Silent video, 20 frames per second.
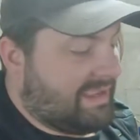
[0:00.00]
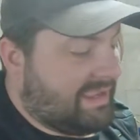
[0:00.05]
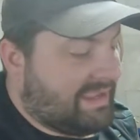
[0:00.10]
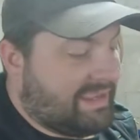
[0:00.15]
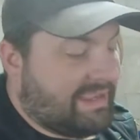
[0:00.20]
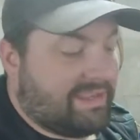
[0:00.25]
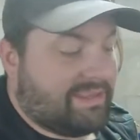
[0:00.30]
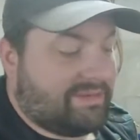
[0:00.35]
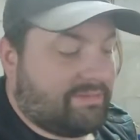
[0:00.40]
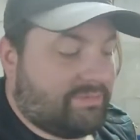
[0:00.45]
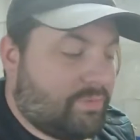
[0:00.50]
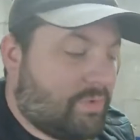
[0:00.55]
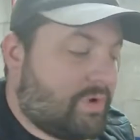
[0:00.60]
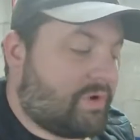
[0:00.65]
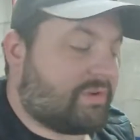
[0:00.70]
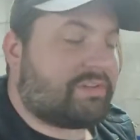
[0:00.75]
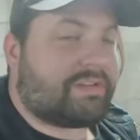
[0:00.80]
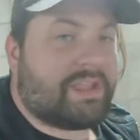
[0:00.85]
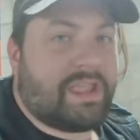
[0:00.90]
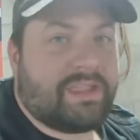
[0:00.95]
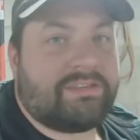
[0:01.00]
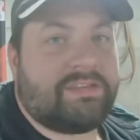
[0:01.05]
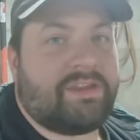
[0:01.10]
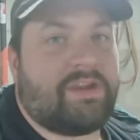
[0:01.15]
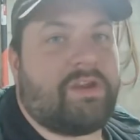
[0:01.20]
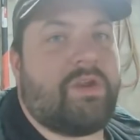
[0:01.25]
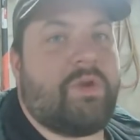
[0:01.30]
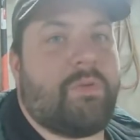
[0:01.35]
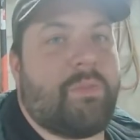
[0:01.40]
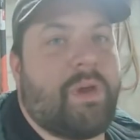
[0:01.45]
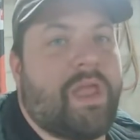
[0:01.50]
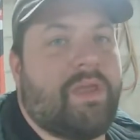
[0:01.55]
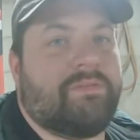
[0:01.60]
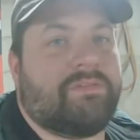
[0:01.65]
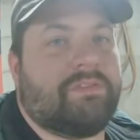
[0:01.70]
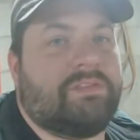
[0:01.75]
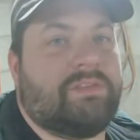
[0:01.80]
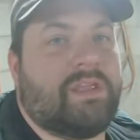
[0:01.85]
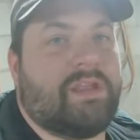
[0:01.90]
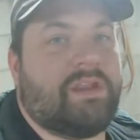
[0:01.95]
in worst case scenario, we might have
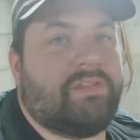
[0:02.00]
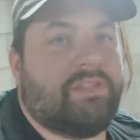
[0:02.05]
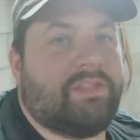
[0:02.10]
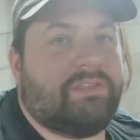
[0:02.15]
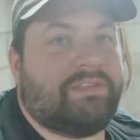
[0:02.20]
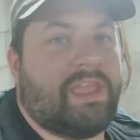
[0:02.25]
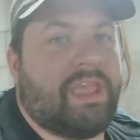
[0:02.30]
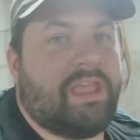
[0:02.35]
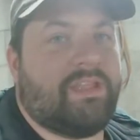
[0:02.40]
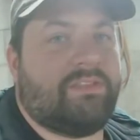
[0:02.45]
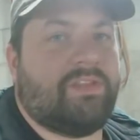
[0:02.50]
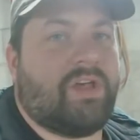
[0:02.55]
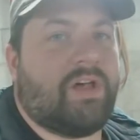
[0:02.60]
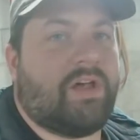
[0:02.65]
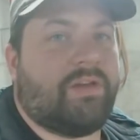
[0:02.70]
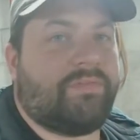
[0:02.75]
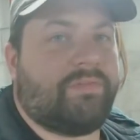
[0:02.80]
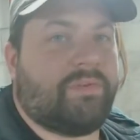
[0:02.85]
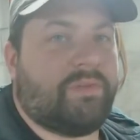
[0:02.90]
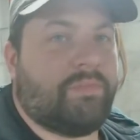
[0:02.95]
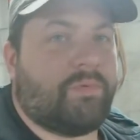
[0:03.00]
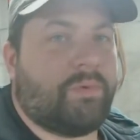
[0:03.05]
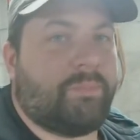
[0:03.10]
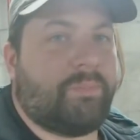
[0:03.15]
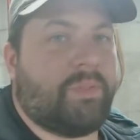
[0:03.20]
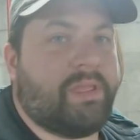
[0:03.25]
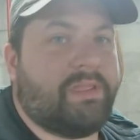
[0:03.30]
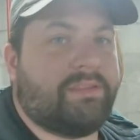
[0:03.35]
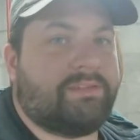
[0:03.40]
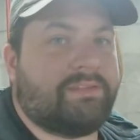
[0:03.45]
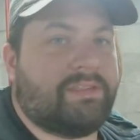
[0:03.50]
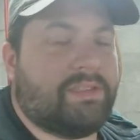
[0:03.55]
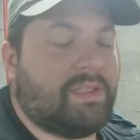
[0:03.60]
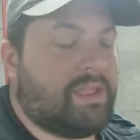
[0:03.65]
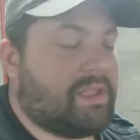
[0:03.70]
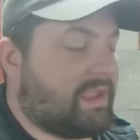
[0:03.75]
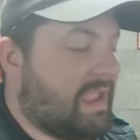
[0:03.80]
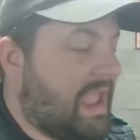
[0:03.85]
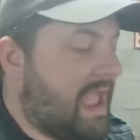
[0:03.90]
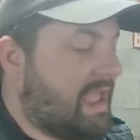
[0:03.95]
to tear these heads off and replace
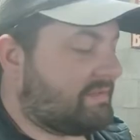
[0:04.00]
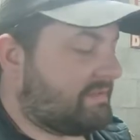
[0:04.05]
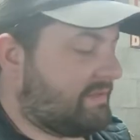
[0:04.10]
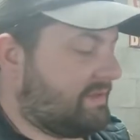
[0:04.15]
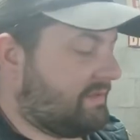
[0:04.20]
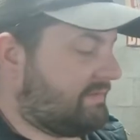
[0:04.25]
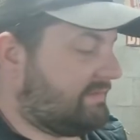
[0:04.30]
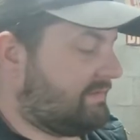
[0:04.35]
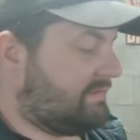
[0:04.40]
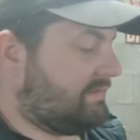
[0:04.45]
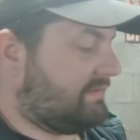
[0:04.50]
the gaskets.